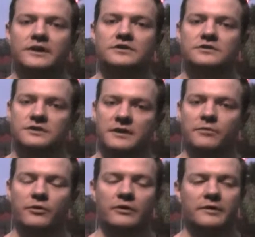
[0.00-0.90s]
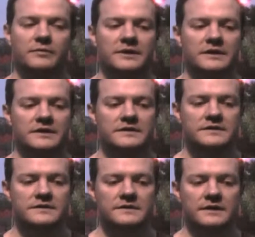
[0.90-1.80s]
the Get You in Shape program
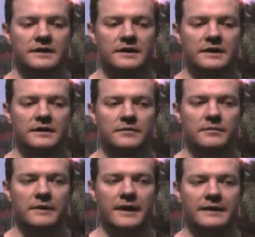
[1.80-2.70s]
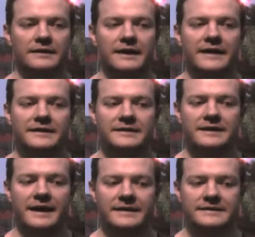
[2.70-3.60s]
because um, I liked
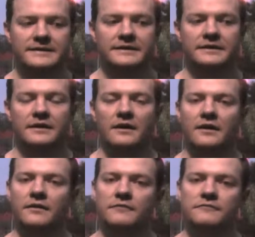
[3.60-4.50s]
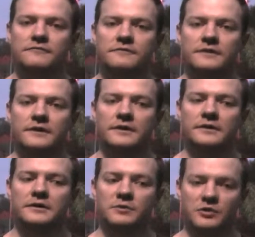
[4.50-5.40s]
the idea of uh,
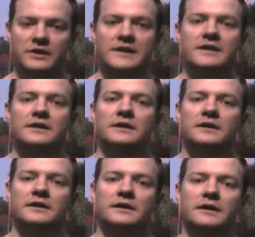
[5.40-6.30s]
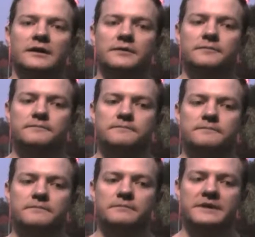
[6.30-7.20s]
community um,
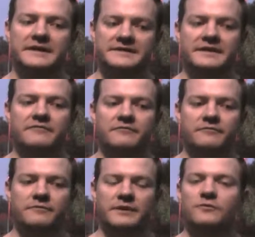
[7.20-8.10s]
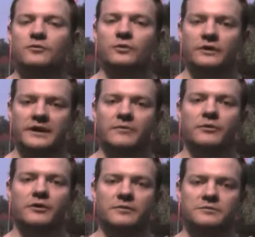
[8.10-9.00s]
because I've been through workout
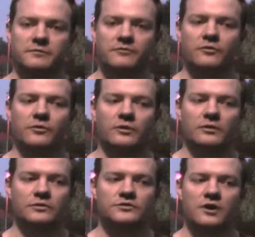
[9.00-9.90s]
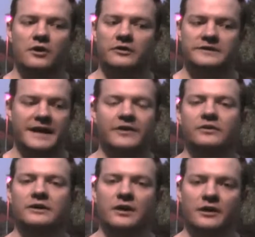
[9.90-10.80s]
programs before where it was all
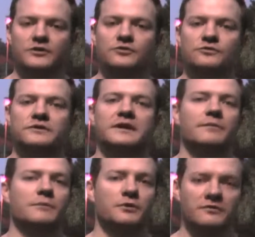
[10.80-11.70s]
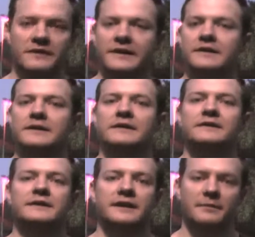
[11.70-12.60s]
entirely on you to get motivated and
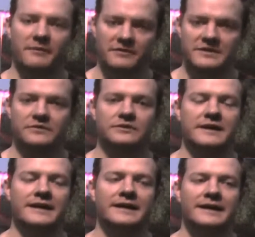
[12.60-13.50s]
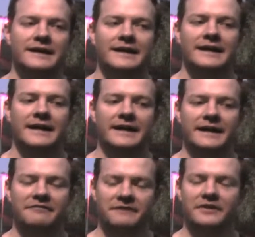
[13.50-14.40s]
to get up every single day and
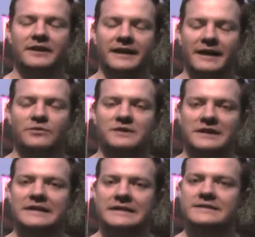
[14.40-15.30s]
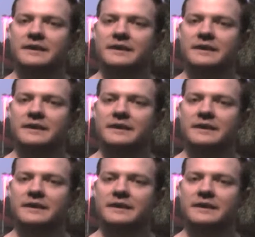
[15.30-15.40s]
I felt like I was going to need